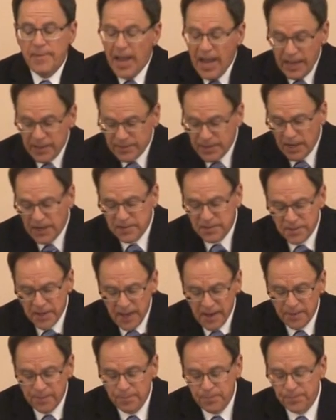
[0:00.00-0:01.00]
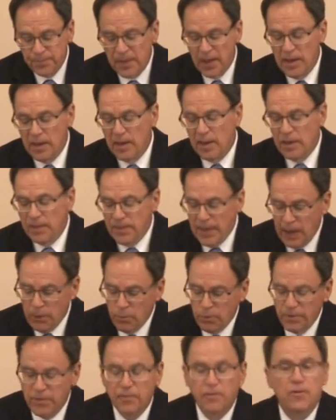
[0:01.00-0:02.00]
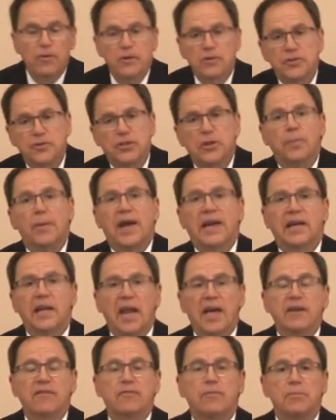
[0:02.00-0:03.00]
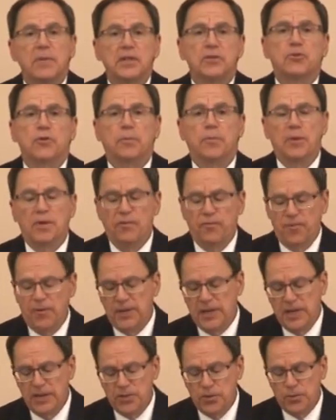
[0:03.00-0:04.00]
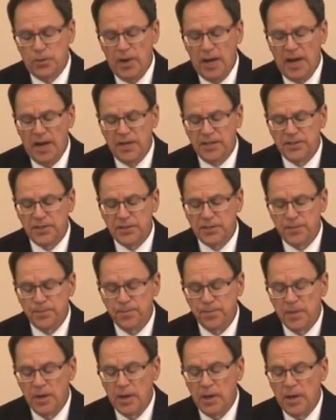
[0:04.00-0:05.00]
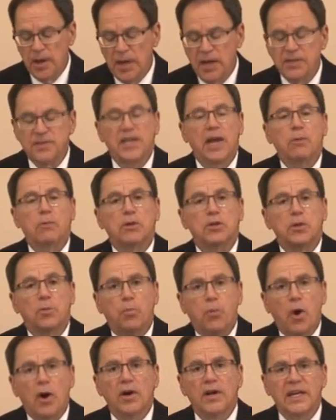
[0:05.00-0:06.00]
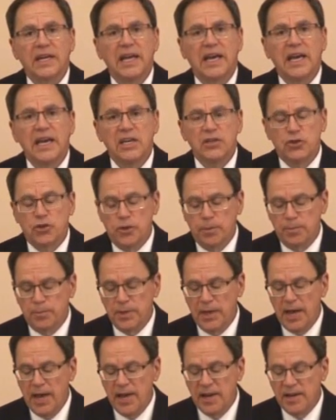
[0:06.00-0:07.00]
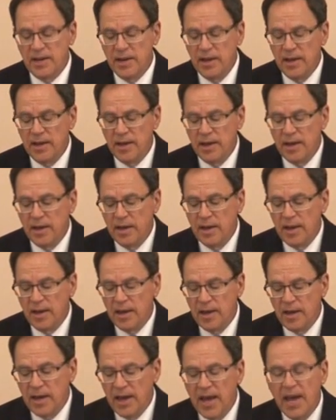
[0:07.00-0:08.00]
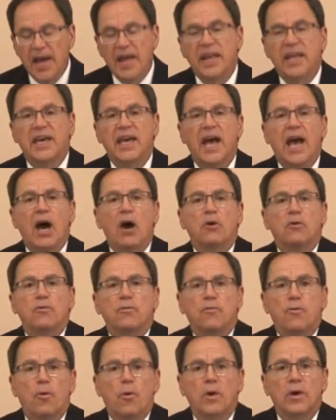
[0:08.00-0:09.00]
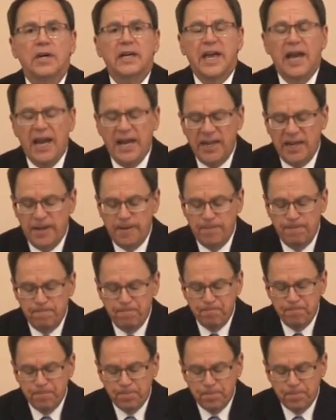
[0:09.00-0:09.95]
as I said, they were the first to make life miserable for the Israelites as they were departing Egypt and heading out for Canaan.